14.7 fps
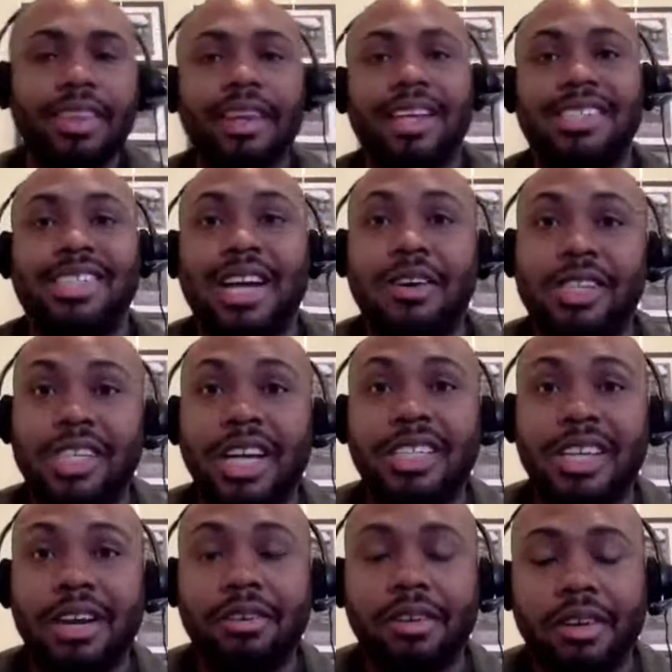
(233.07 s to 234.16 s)
That's just how it shakes
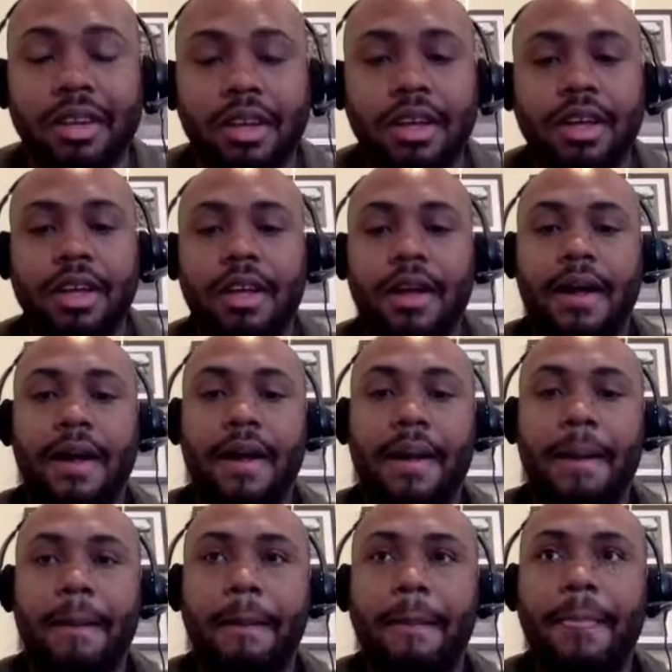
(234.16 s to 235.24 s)
out.
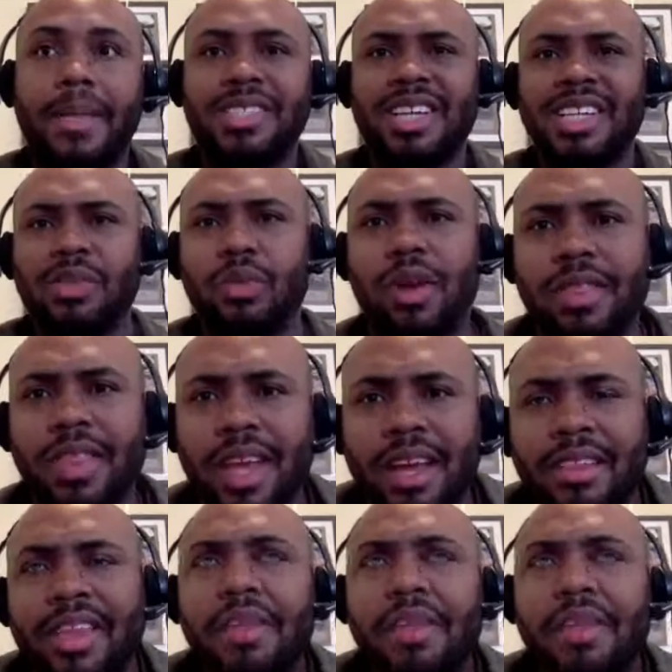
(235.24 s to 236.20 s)
So that's one thing.